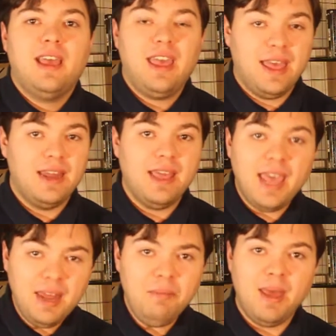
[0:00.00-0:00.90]
In
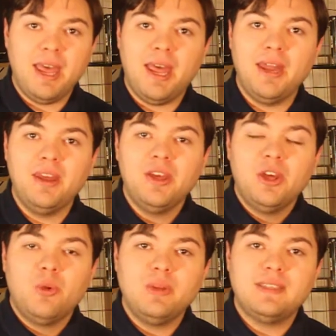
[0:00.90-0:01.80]
Ant-Man,
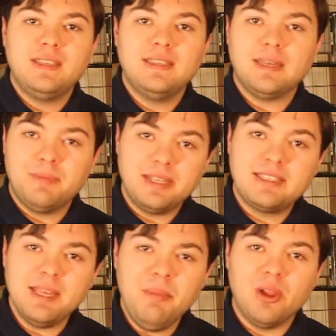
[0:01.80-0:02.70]
we see something
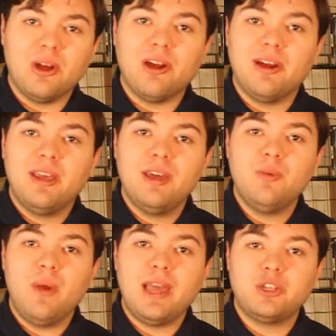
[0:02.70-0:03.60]
similar,
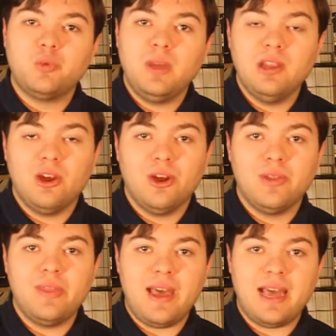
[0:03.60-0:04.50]
in which we
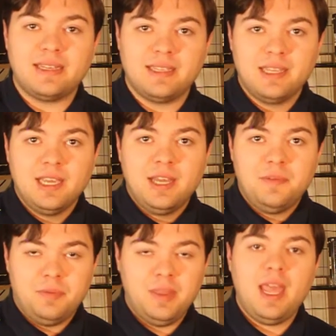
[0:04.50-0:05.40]
learn that
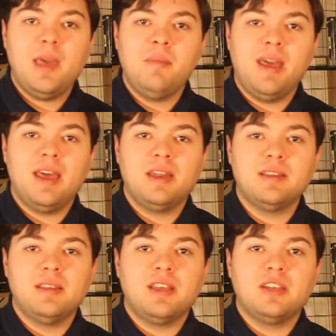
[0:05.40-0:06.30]
the
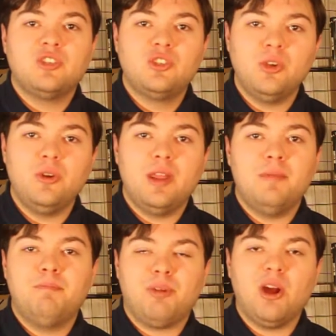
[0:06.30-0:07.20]
Ant-Man suit
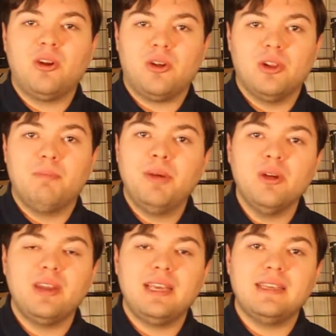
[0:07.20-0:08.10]
and particle
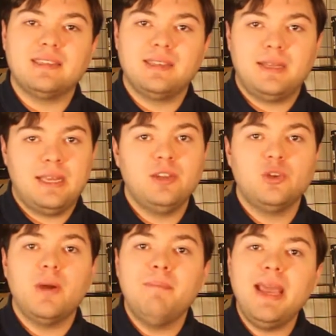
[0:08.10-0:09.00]
abilities can
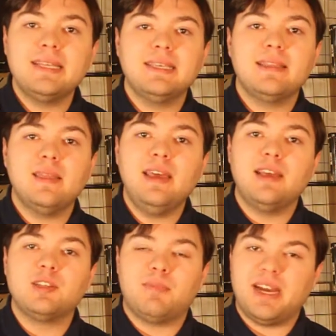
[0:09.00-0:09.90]
do amazing
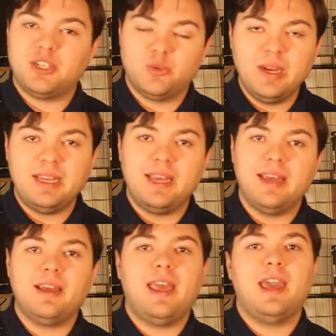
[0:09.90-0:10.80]
things by
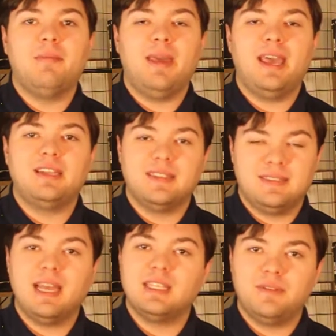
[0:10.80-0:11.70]
shrinking Ant-Man to the
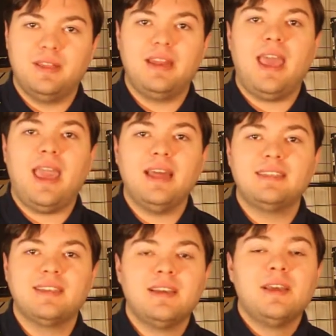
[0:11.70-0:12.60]
size of an
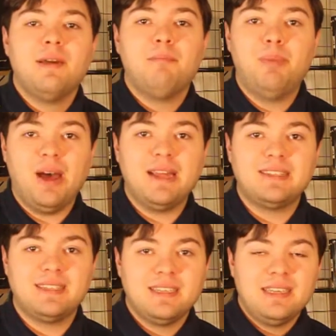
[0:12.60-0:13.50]
ant,
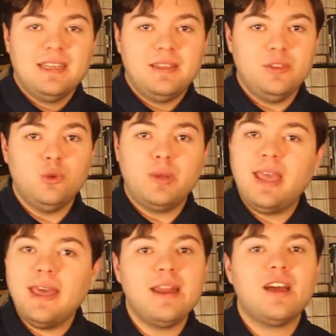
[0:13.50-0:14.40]
but you
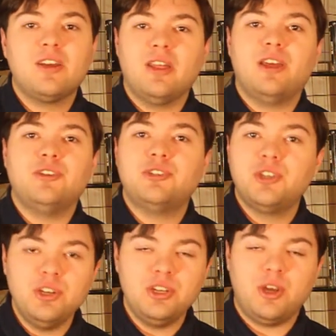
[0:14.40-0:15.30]

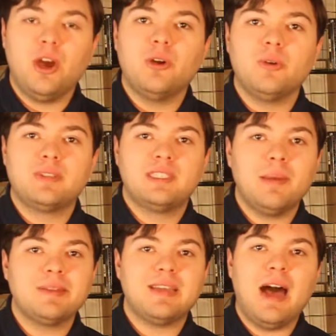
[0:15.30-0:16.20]
shouldn't go
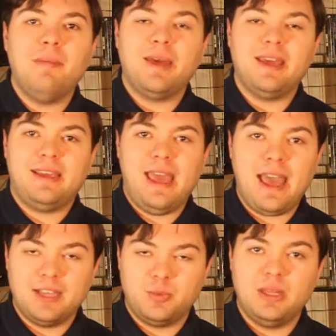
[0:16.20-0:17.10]
subatomic,
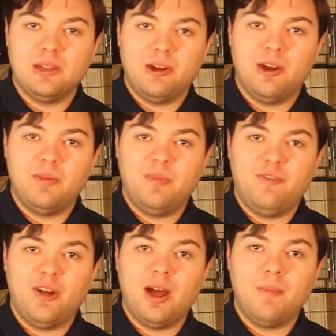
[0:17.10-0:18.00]
as we learned
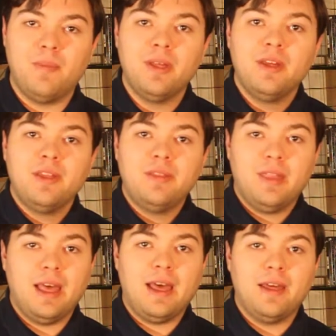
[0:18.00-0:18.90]
from
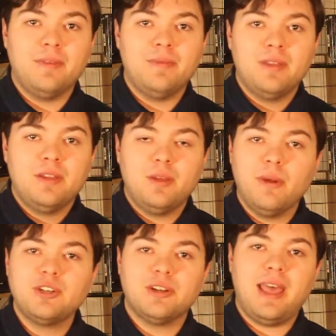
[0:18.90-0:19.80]
the
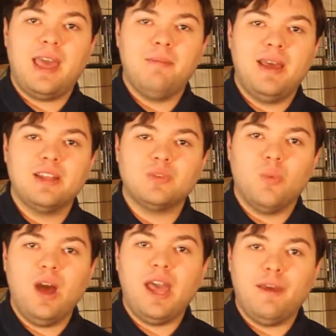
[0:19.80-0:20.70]
original Ant-Man's
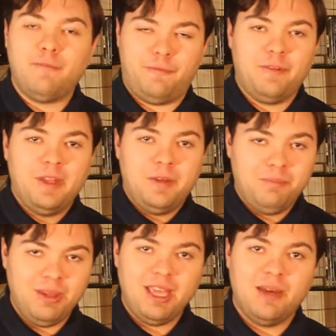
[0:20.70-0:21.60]
wife
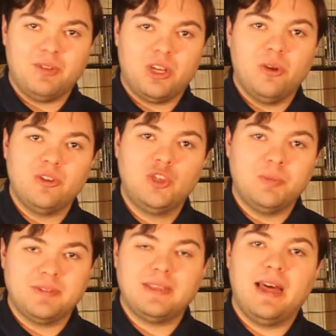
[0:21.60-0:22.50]
being able to go
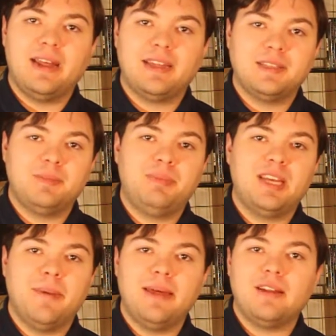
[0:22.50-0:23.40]
supersonic and
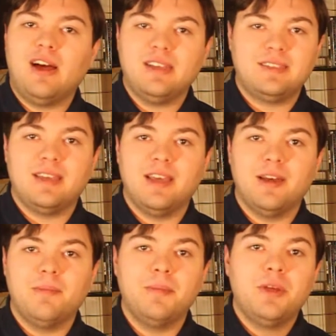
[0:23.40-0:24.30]
becoming lost to
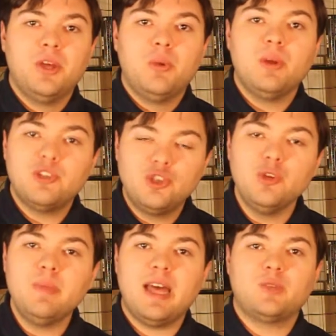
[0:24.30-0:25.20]
him. We
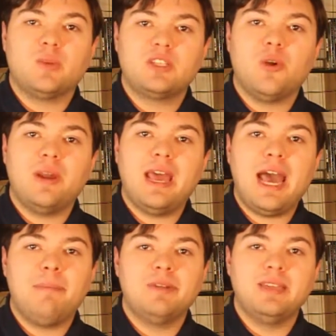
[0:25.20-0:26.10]
assume that's what's going to
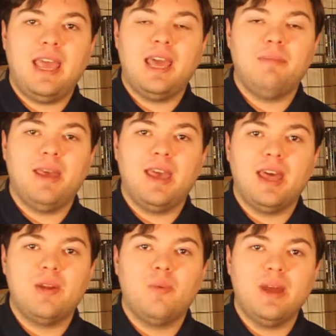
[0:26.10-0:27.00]
happen to
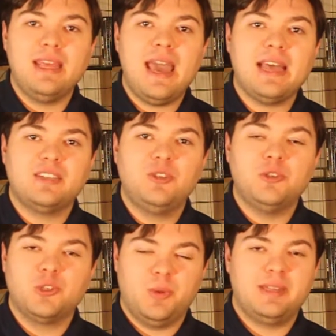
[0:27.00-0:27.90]
Ant-Man when he has to
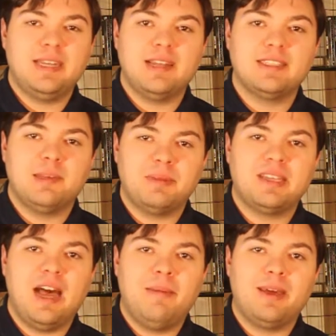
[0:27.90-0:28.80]
shrink down
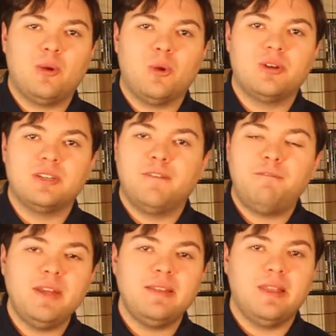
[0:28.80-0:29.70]
subatomic in order to
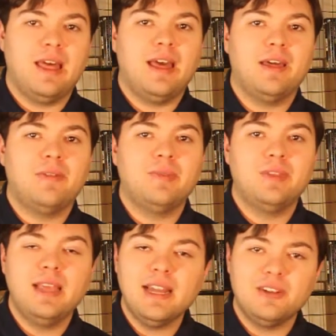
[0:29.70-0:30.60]
defeat
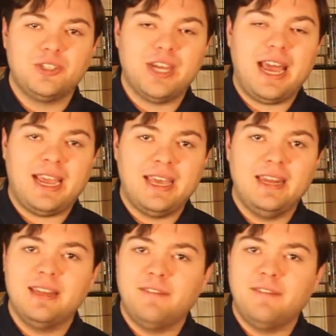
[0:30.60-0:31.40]
Yellow Jacket in